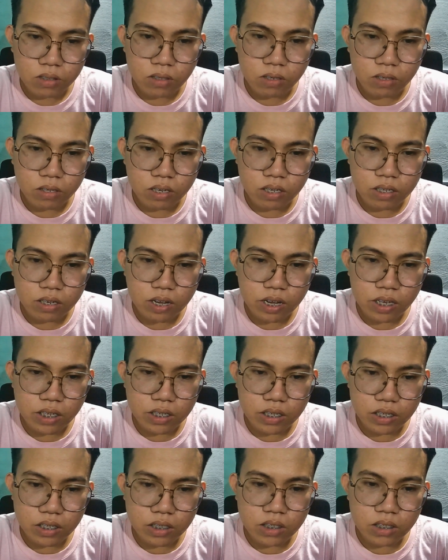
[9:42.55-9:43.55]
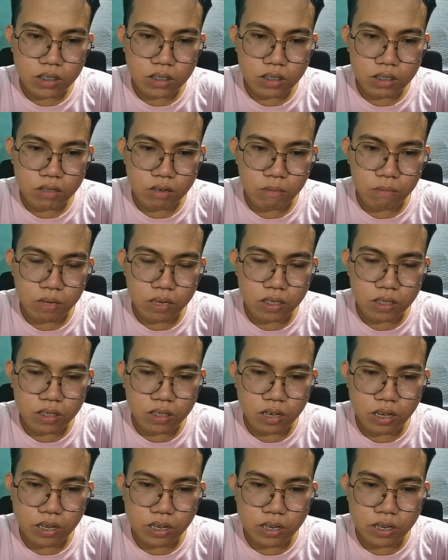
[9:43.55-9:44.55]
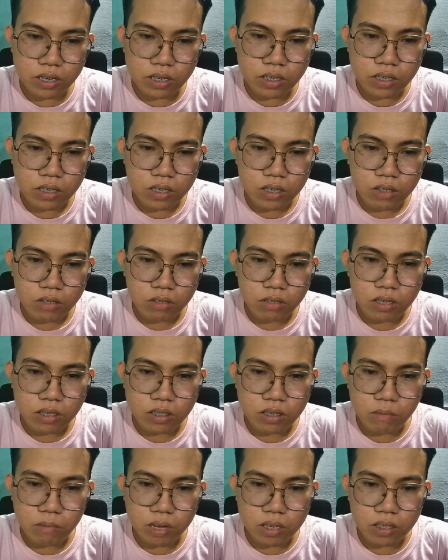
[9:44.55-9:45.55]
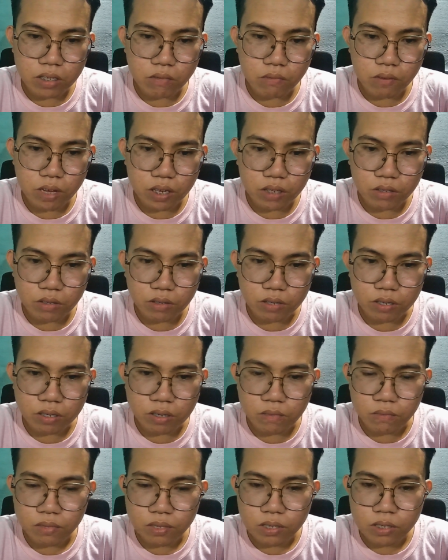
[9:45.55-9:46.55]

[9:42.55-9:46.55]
the token IDs, the embedding layer, the then semantic vector,